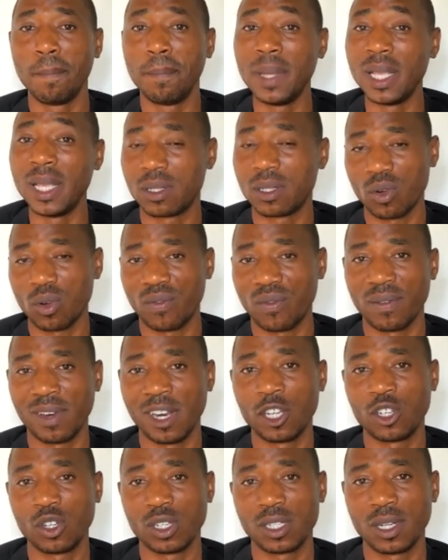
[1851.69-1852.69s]
beast of
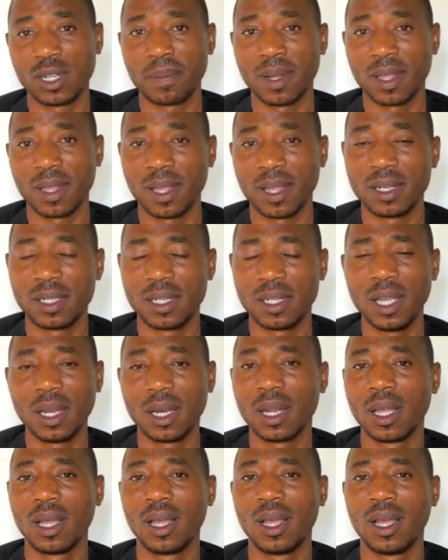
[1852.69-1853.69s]
Revelation chapter
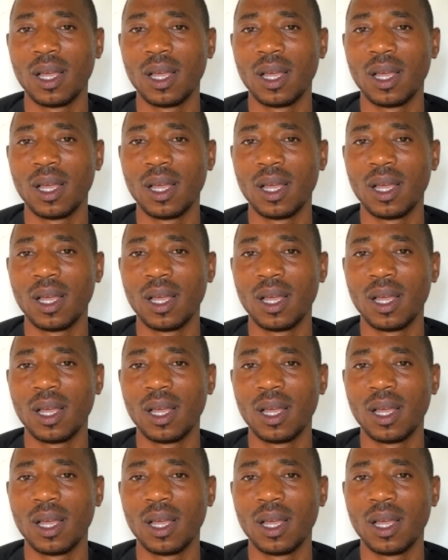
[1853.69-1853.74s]
13.